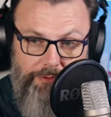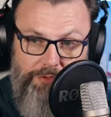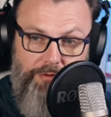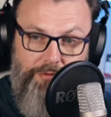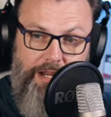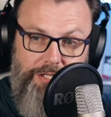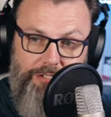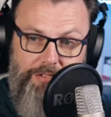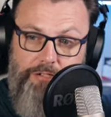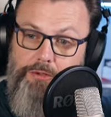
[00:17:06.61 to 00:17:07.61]
traveled your
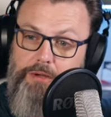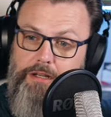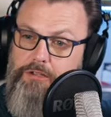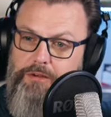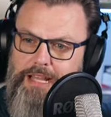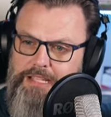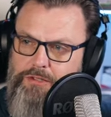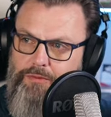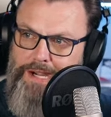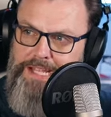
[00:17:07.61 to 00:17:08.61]
direction. You're an, you're an
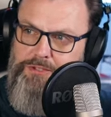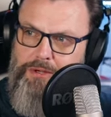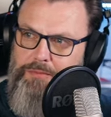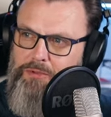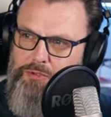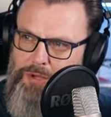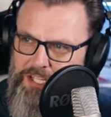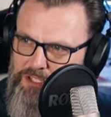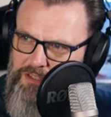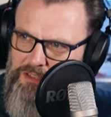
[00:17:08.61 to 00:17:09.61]
asshole for answering
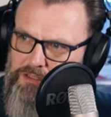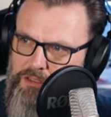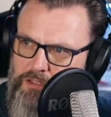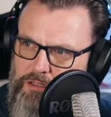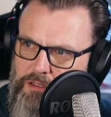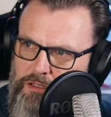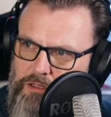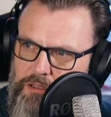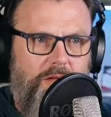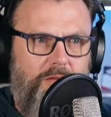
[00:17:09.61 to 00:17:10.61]
people's questions.
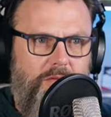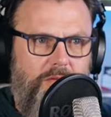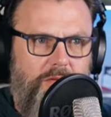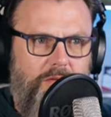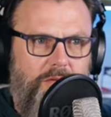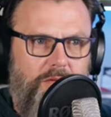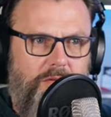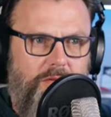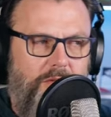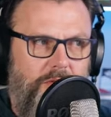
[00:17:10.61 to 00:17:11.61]
I don't,
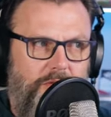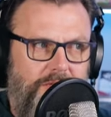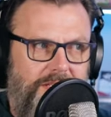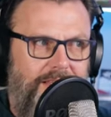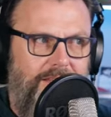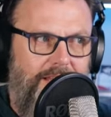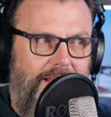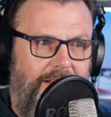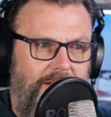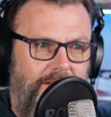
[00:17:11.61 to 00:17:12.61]
I don't
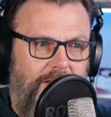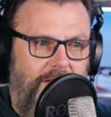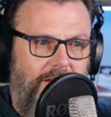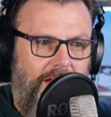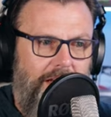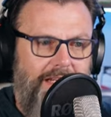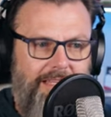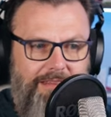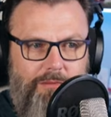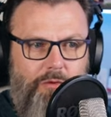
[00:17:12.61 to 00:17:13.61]
understand that. I
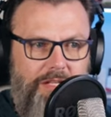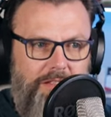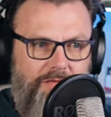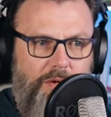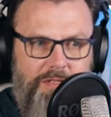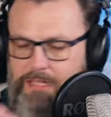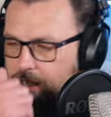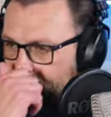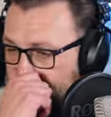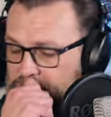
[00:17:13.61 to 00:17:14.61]
mean, I get them wanting to
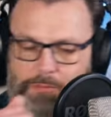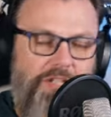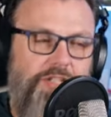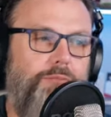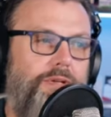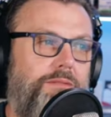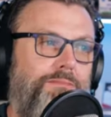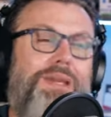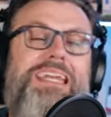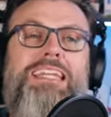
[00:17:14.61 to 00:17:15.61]
focus the conversation, but
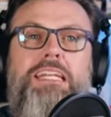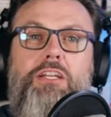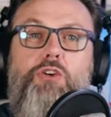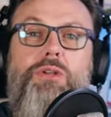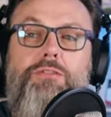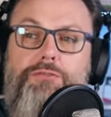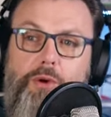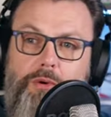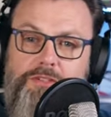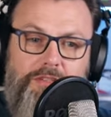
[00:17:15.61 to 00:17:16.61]
but Penny could
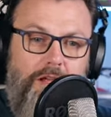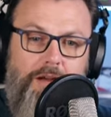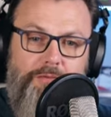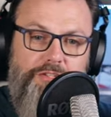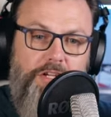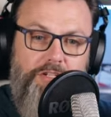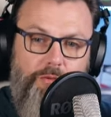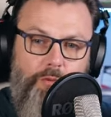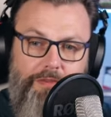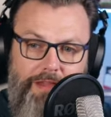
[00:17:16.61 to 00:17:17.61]
have focused the
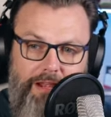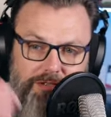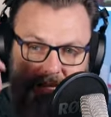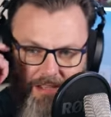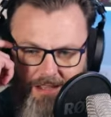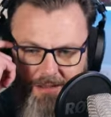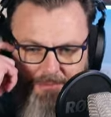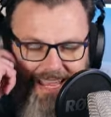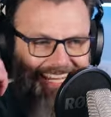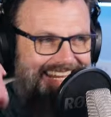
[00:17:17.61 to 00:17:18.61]
conversation without
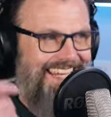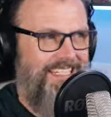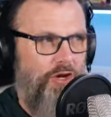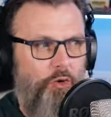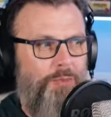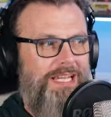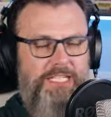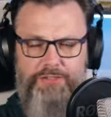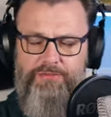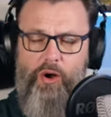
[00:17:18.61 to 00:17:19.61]
making it O
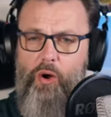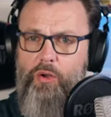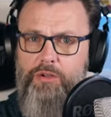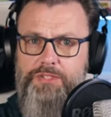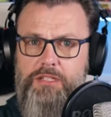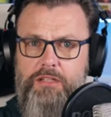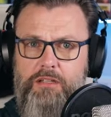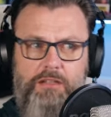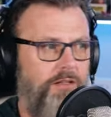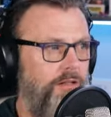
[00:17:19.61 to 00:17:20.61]
P's
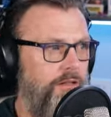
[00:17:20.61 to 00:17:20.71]
fault.